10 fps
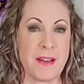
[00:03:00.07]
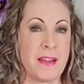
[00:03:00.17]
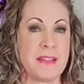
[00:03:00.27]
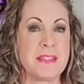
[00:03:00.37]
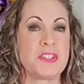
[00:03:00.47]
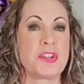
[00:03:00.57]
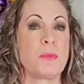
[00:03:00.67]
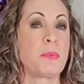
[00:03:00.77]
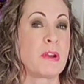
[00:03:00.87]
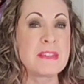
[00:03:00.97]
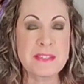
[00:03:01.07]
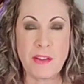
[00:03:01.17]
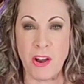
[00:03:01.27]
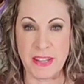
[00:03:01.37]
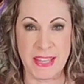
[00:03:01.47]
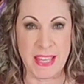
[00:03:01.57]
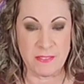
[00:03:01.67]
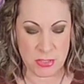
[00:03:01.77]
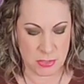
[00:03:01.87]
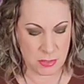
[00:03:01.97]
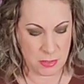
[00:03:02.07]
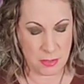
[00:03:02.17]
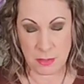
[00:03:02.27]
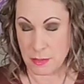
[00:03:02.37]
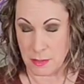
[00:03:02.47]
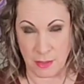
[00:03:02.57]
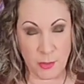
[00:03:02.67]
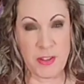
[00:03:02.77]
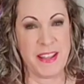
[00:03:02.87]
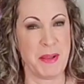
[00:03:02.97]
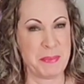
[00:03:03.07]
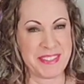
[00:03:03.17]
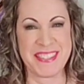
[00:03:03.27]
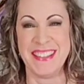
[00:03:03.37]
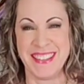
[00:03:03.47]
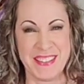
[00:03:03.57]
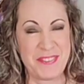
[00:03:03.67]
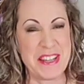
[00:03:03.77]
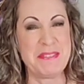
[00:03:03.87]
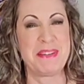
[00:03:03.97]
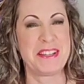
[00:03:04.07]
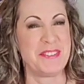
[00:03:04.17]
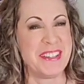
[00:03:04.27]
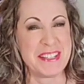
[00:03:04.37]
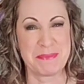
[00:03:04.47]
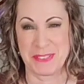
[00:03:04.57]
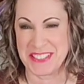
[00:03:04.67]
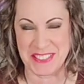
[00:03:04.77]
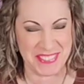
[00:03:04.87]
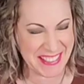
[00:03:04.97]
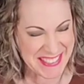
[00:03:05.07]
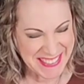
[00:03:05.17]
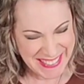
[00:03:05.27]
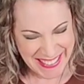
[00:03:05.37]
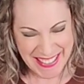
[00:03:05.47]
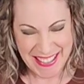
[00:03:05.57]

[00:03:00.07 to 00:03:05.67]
is not a digital print on a canvas. Lord help us if anybody wanted a print of this.